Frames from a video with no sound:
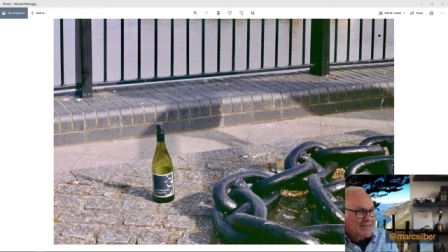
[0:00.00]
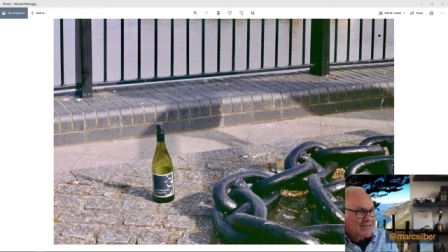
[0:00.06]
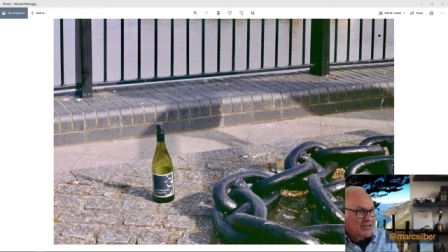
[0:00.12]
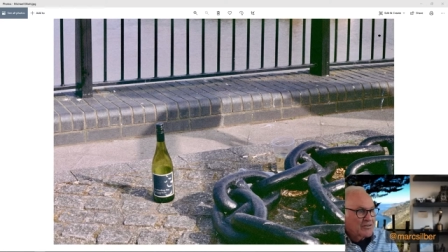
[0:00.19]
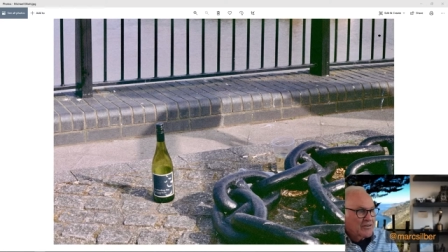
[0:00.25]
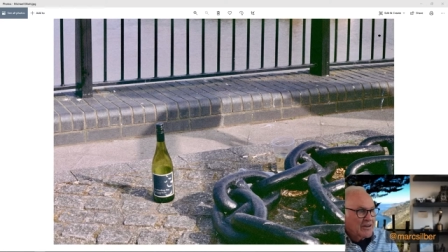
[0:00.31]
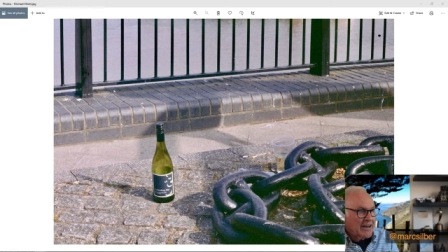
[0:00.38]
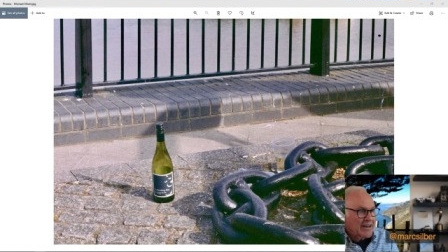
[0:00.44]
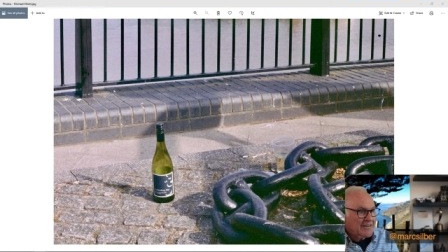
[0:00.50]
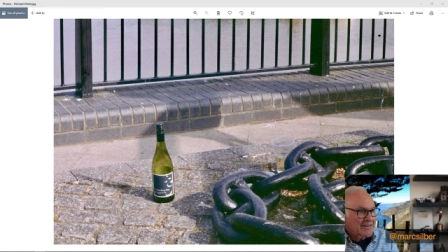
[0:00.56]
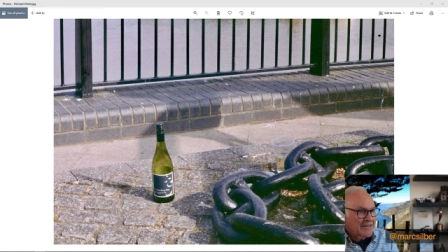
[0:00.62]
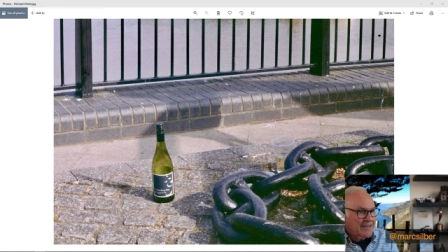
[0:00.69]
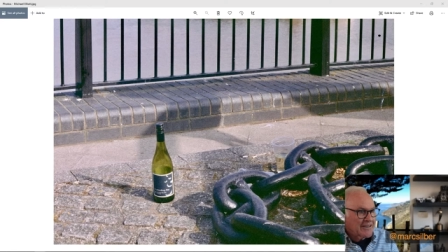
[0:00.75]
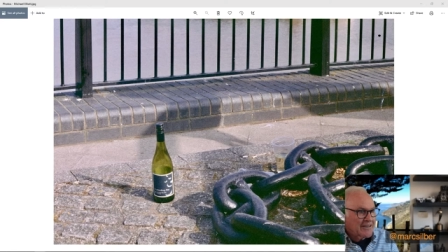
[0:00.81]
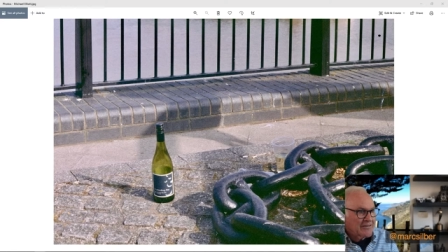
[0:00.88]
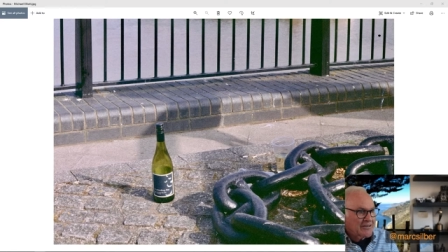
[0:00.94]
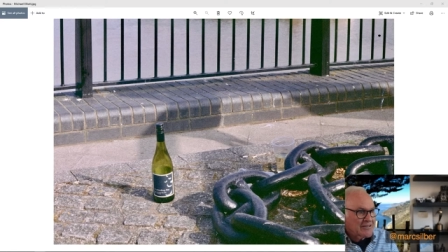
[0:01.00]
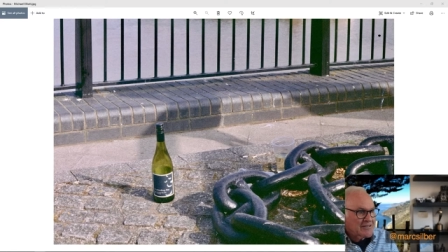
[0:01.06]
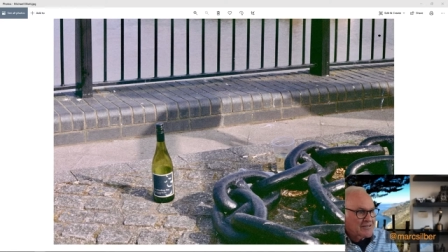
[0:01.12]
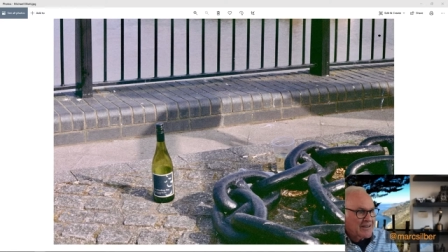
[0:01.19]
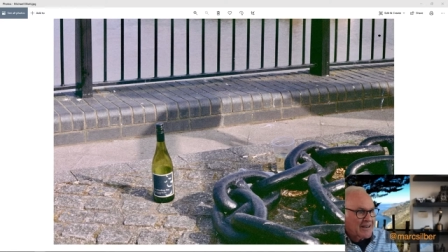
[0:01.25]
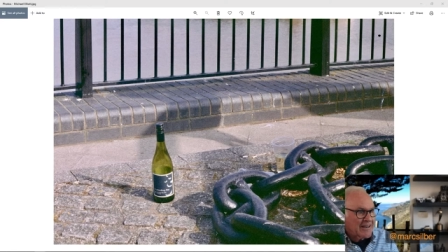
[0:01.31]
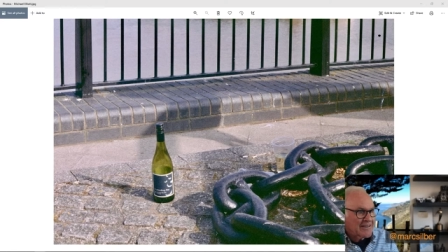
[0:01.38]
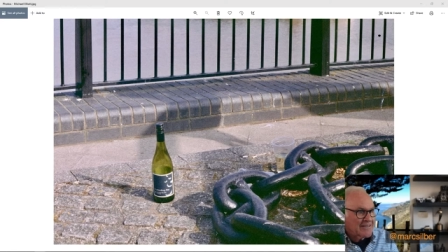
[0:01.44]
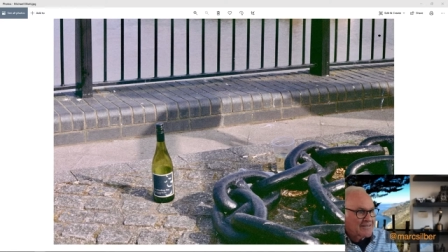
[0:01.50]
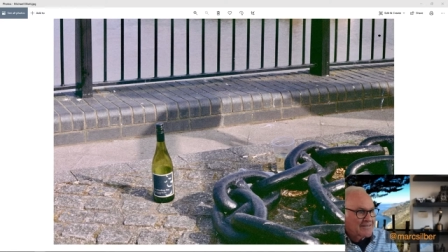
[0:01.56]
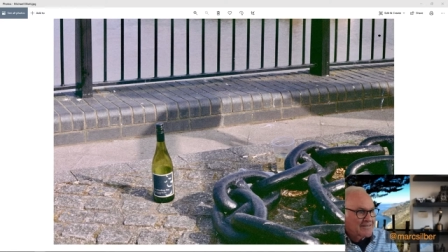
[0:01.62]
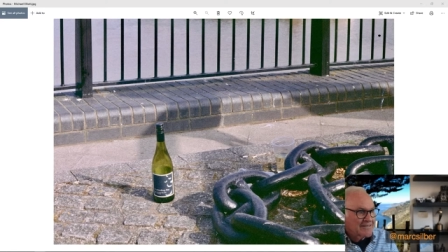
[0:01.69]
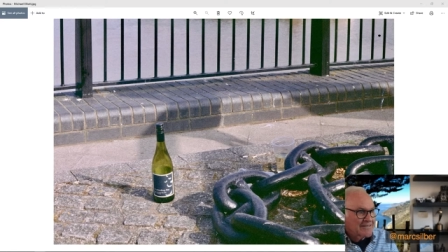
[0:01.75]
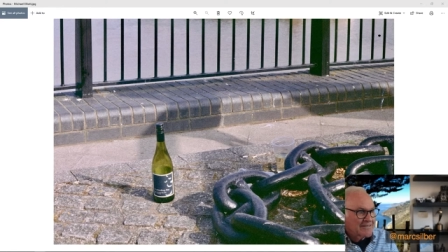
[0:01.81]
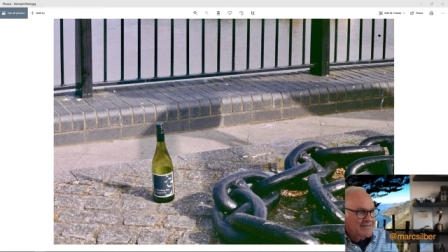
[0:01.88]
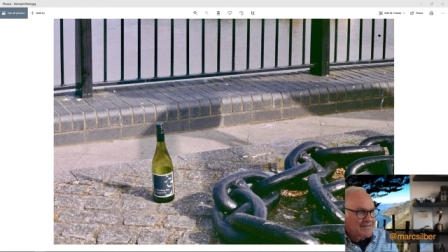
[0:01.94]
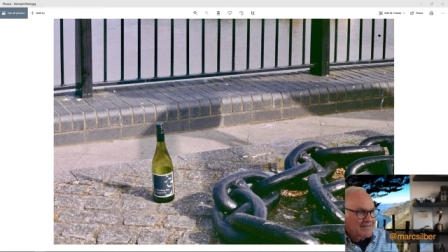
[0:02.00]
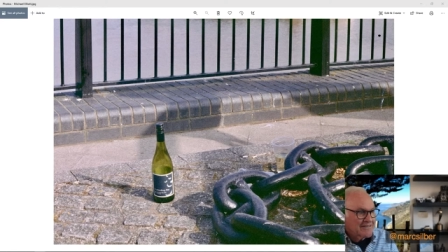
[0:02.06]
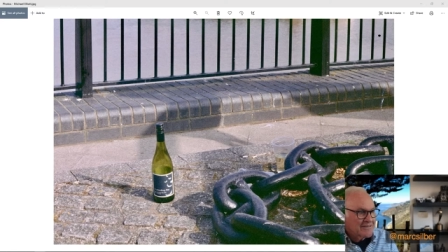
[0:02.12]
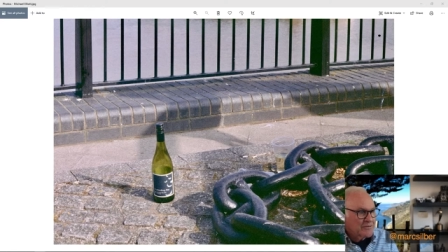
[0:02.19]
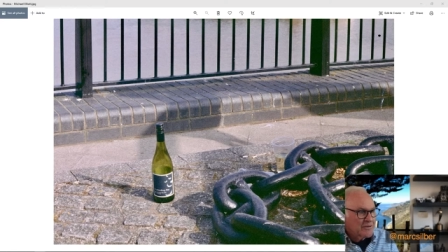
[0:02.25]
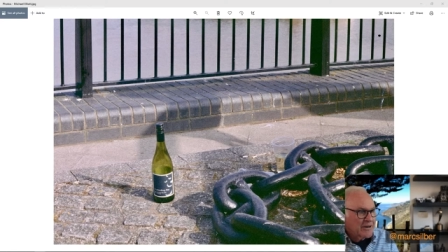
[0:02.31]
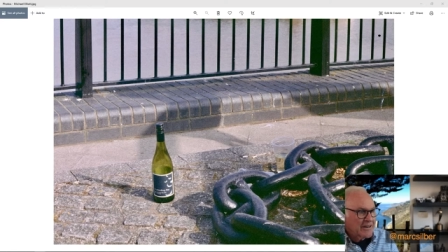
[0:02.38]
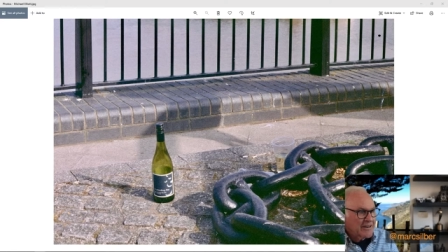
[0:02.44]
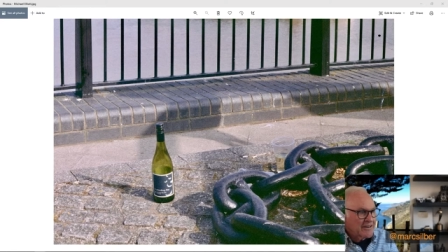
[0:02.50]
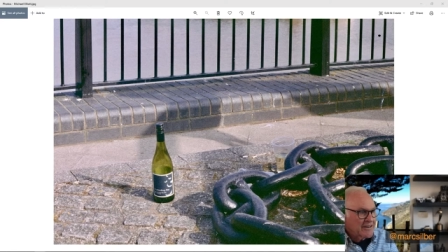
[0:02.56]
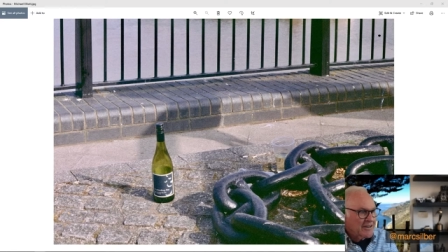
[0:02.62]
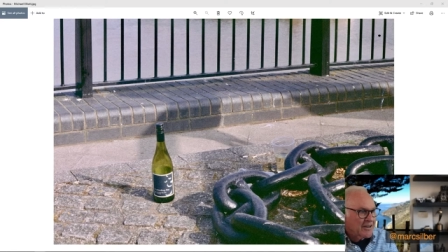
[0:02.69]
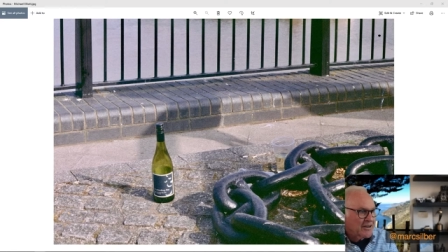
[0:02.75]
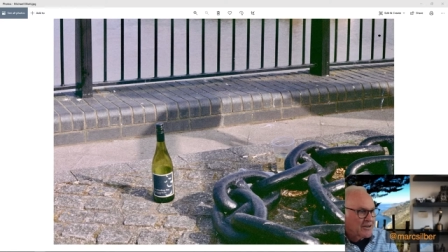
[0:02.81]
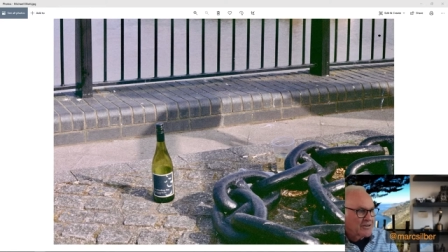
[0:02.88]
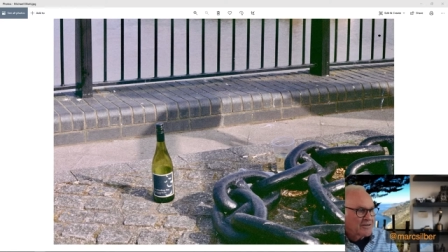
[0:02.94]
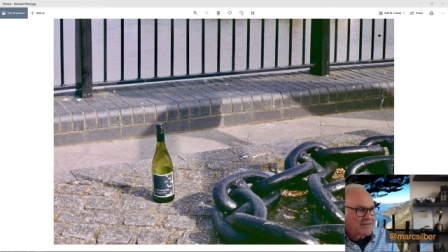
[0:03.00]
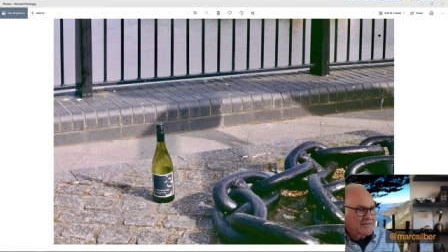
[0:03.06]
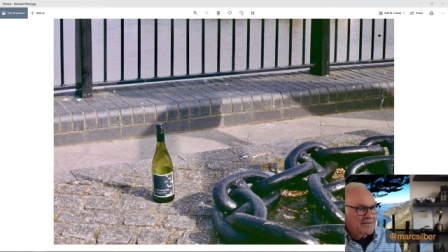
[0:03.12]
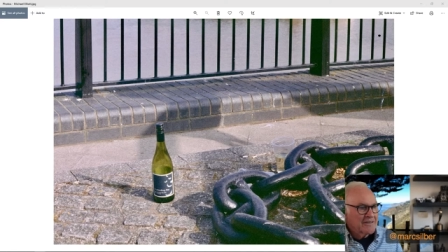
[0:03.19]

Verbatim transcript: You got kind of a set ready to go,